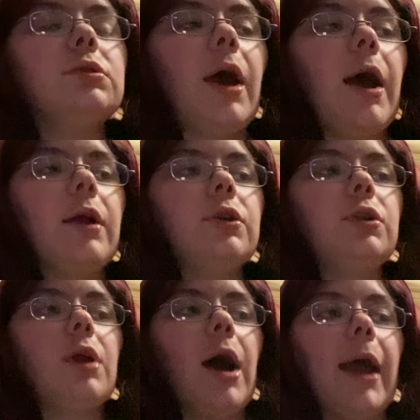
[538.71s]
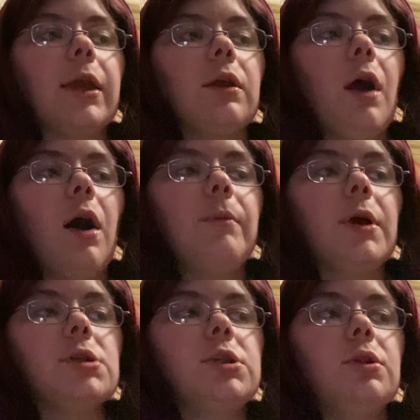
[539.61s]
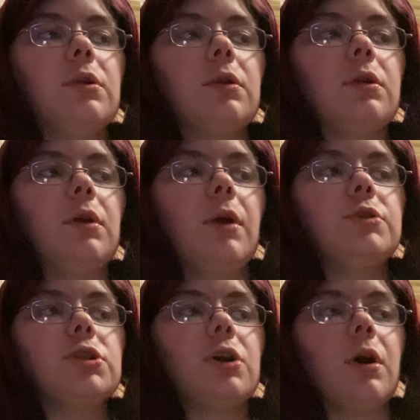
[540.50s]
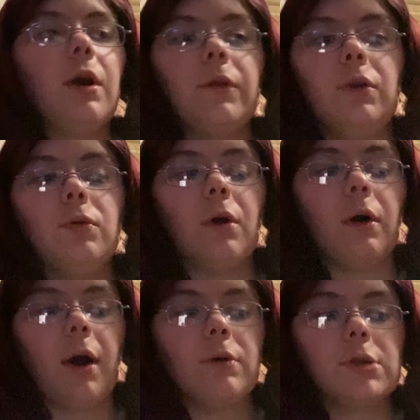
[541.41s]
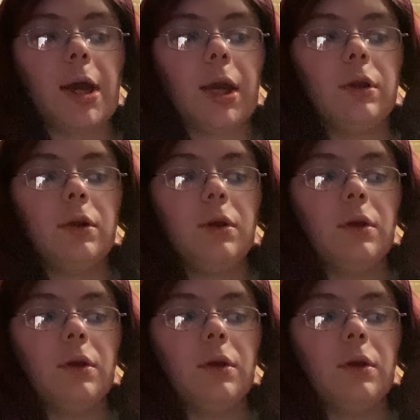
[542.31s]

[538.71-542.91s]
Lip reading: and I can go, because it was just her and the new girl outside.